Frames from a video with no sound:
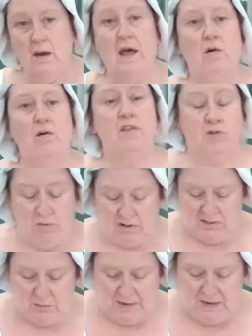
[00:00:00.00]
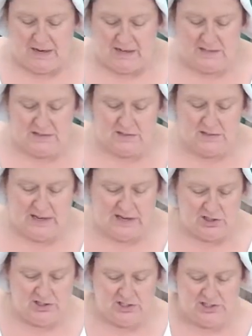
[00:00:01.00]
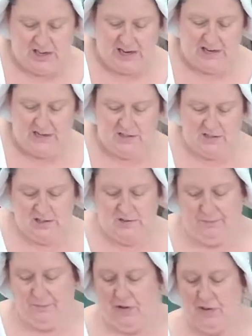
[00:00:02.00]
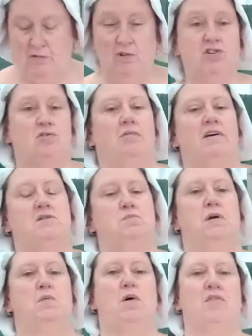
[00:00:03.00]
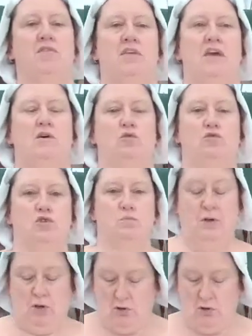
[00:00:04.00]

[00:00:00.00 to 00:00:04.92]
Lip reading: Now, in this recipe, it doesn't actually state in the original recipe whether the eels should be